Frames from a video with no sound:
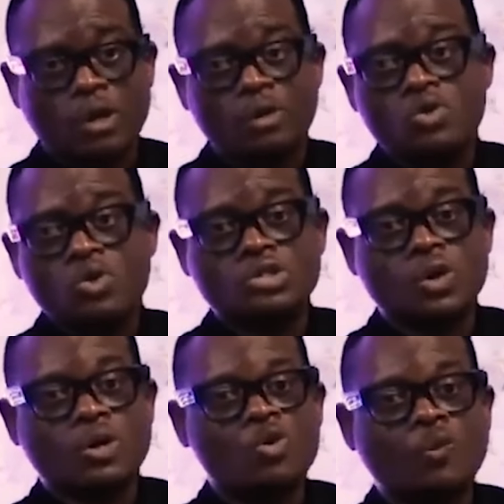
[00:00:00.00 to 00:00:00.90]
You say,
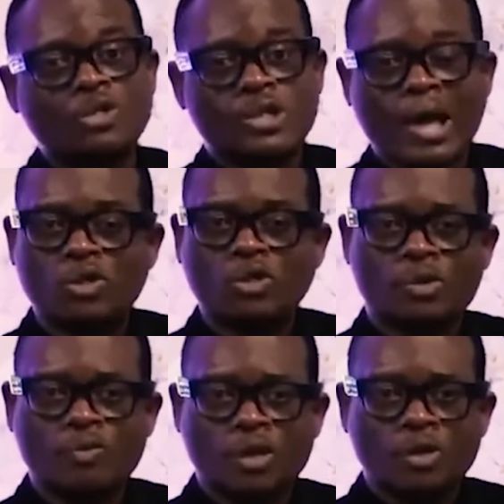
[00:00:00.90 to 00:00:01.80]
okay, you bought a car. What of
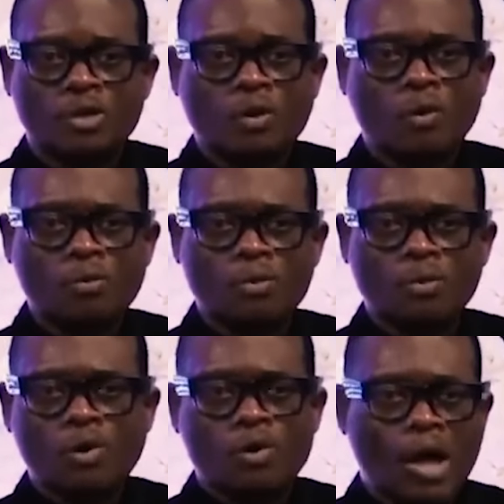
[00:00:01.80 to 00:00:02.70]

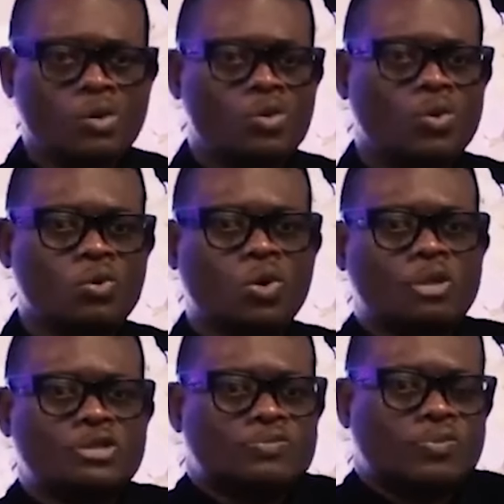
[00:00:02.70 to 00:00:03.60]
the... you
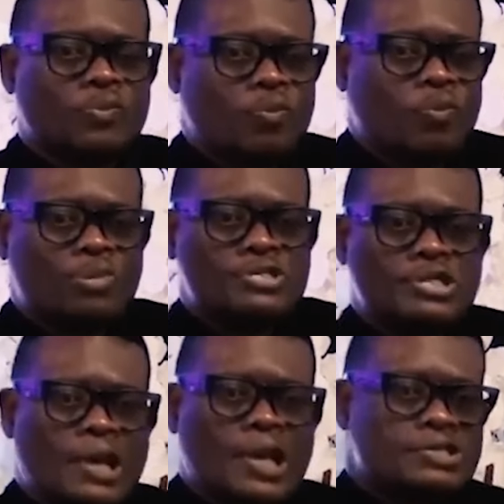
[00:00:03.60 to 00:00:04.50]
got business
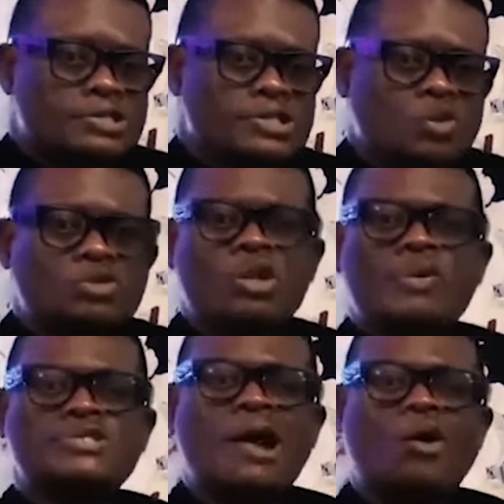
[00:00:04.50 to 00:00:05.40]
class seat. What's the
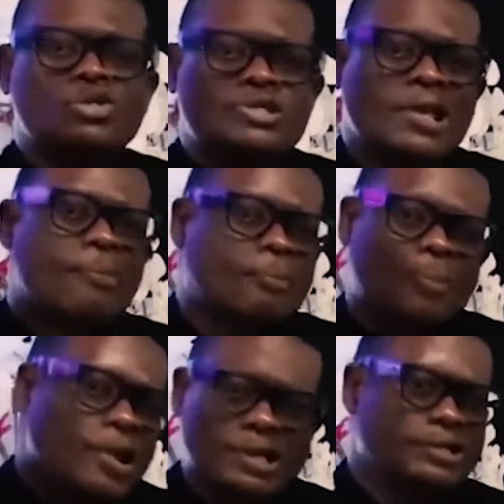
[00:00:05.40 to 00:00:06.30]
person that owns the airplane?